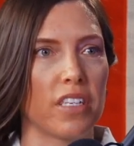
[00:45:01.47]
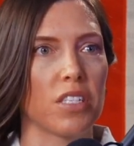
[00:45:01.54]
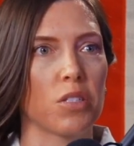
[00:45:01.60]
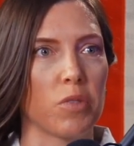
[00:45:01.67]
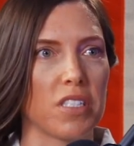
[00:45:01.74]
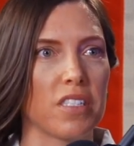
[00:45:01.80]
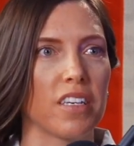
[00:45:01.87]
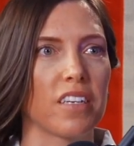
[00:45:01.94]
as
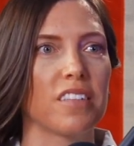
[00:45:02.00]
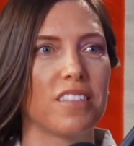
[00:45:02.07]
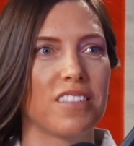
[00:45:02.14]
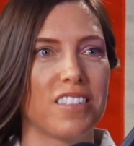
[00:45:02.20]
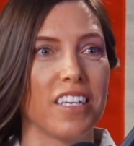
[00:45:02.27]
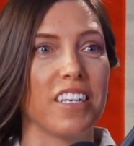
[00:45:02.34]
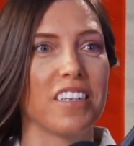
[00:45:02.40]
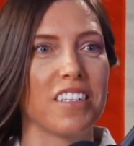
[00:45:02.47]
we sit,
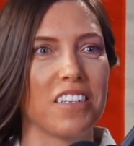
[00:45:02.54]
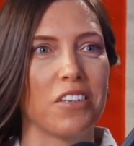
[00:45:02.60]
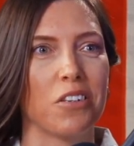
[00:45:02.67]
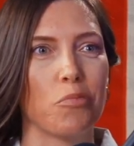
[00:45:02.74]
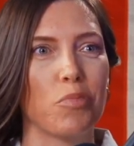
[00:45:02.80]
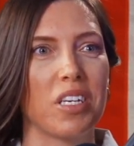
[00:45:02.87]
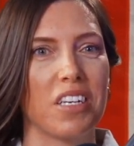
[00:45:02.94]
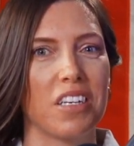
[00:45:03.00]

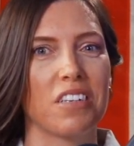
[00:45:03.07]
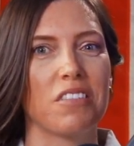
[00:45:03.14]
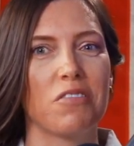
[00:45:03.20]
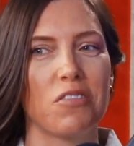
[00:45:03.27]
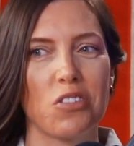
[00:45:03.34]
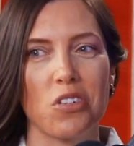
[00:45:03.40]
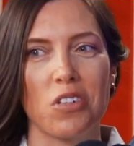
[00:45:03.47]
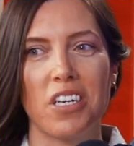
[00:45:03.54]
beginning of
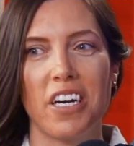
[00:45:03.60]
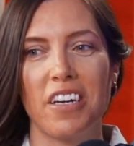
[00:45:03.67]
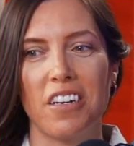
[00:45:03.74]
July